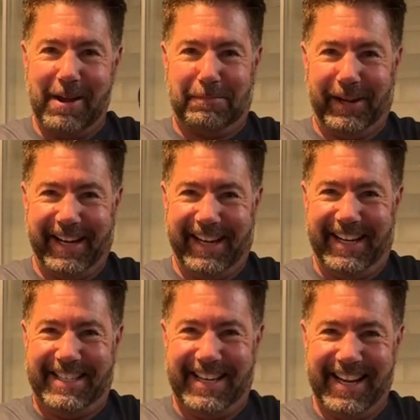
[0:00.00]

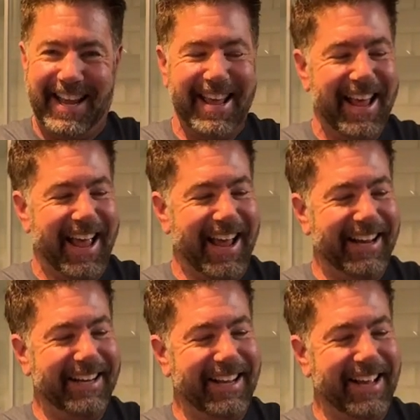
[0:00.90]
page,
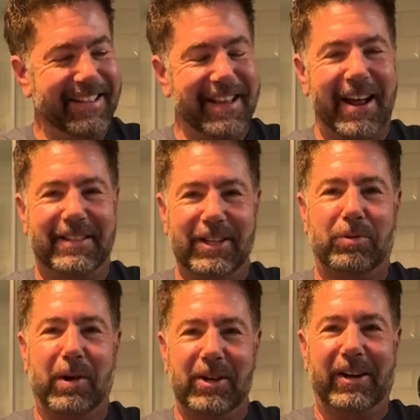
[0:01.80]
and that this
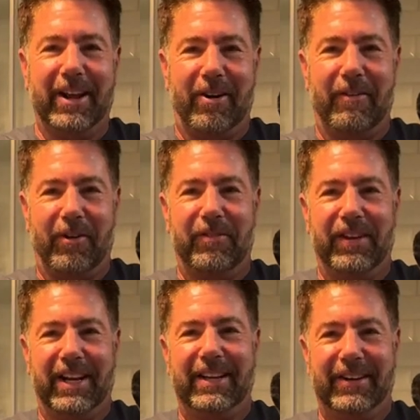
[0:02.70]
way you'll get all of our
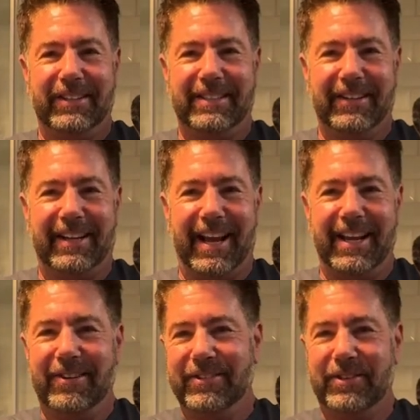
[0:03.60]
videos. Okay.
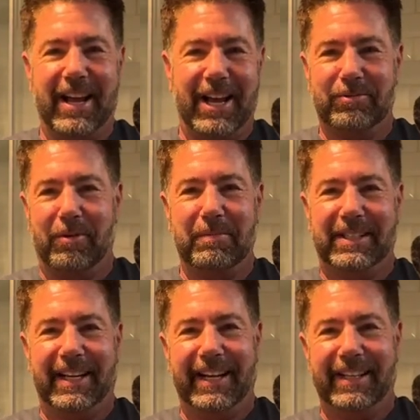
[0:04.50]
You guys won't
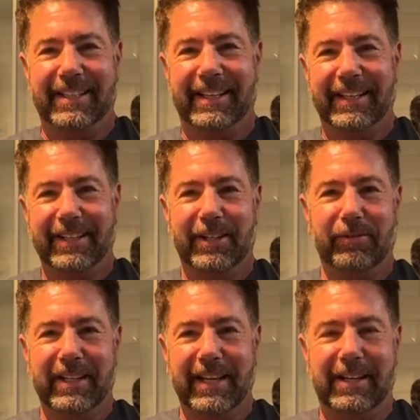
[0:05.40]
miss any of the
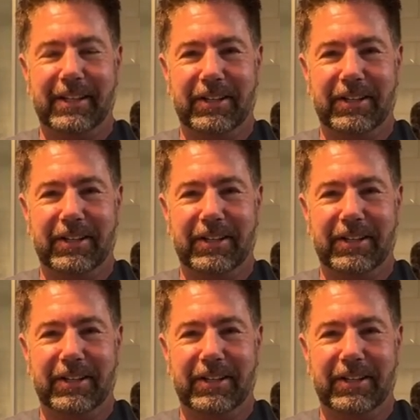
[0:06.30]
ridiculous